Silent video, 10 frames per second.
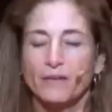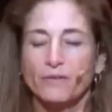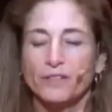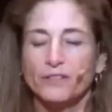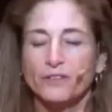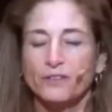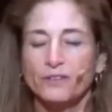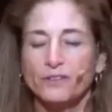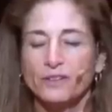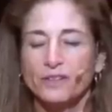
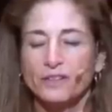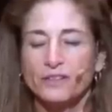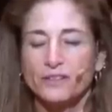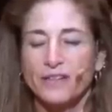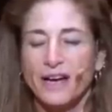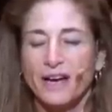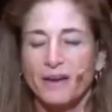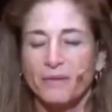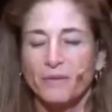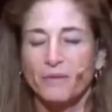return to
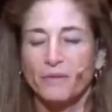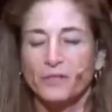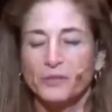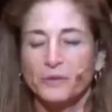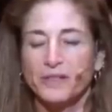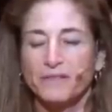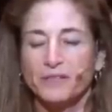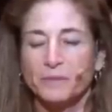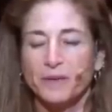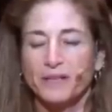that which we
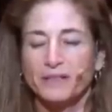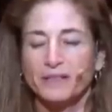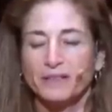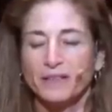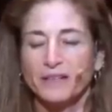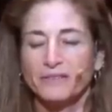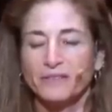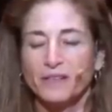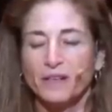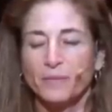have spent a
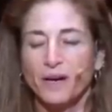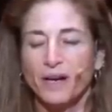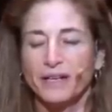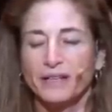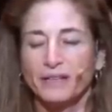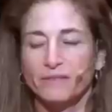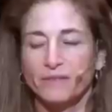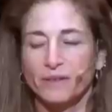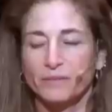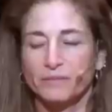lifetime hiding
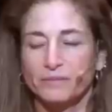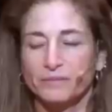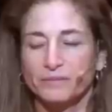from.